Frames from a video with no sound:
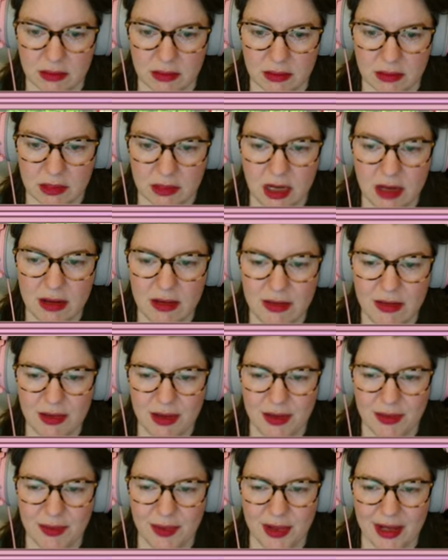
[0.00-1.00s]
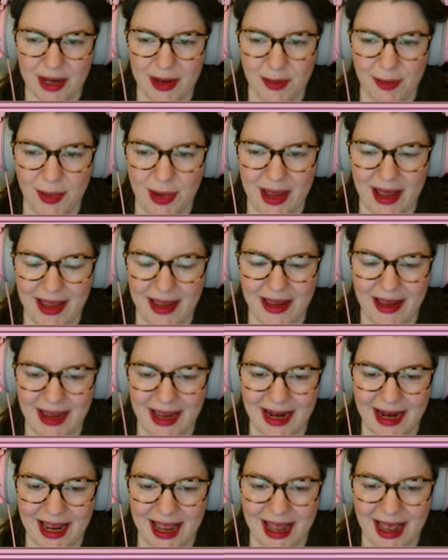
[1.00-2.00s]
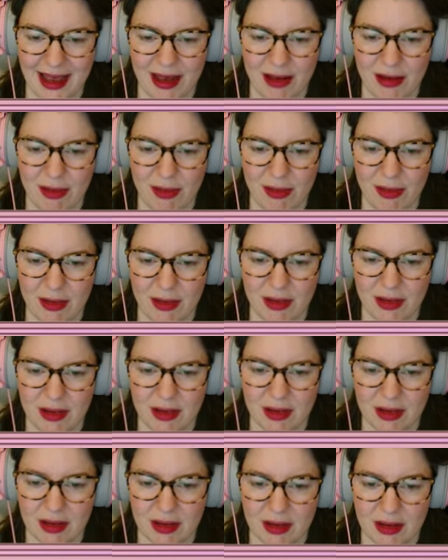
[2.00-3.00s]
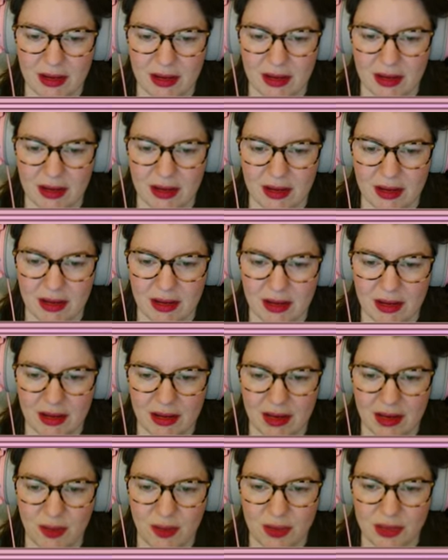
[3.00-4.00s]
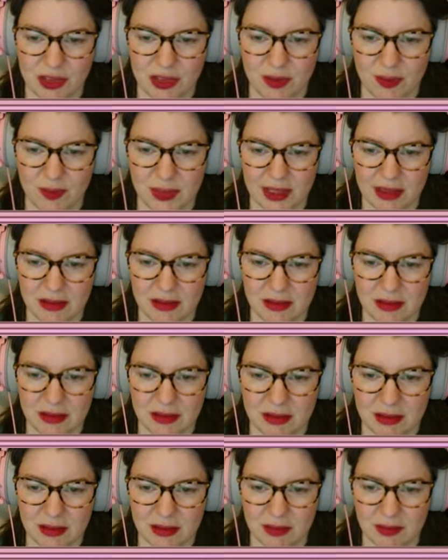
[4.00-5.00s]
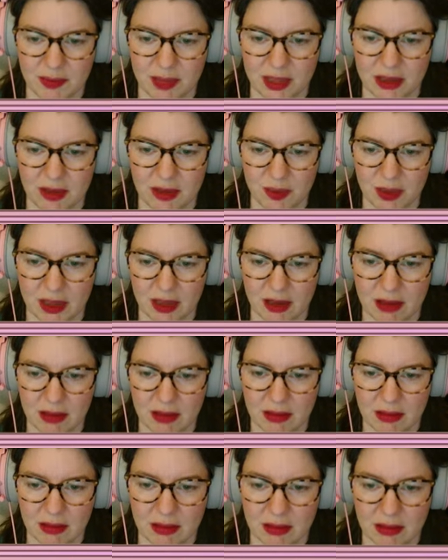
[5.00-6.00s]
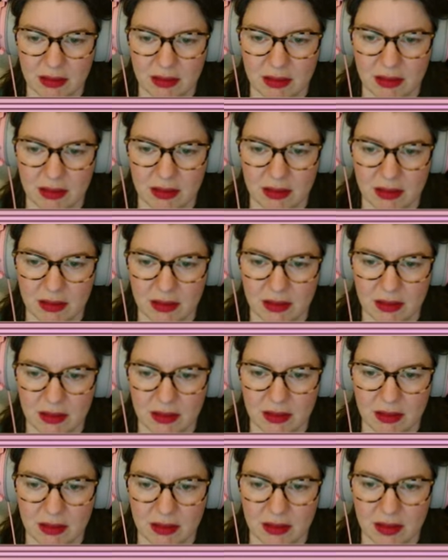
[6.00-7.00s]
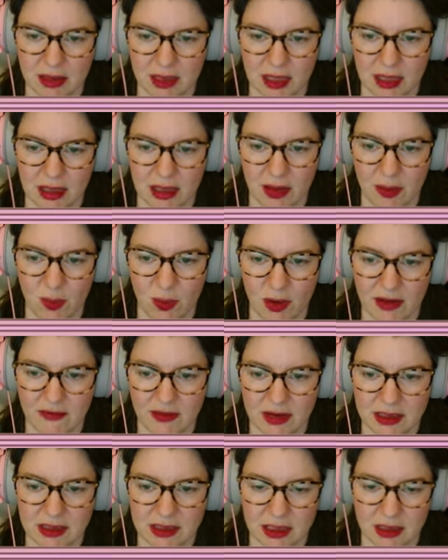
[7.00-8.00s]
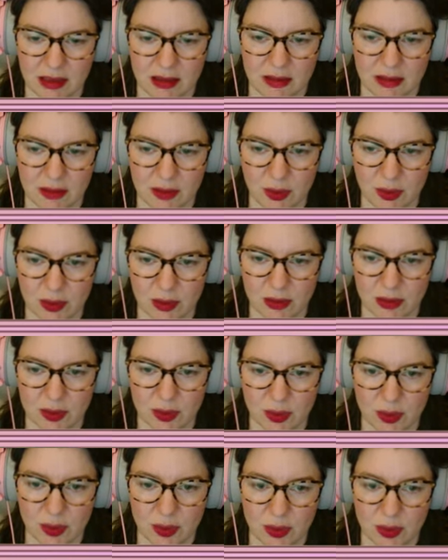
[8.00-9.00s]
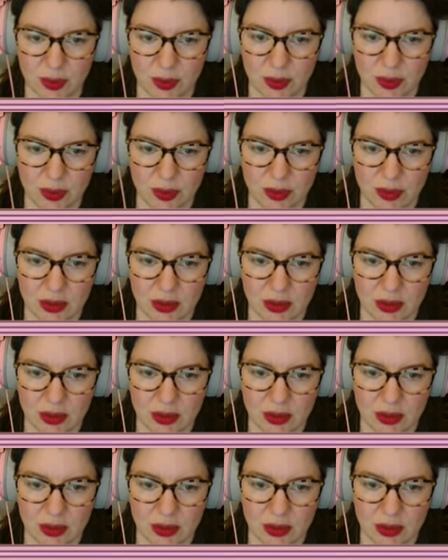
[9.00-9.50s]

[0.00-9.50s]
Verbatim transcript: No, not put it away. Get it out. I want to build with it. Okay, yeah, white fencing. Cool, cool, cool, cool, cool.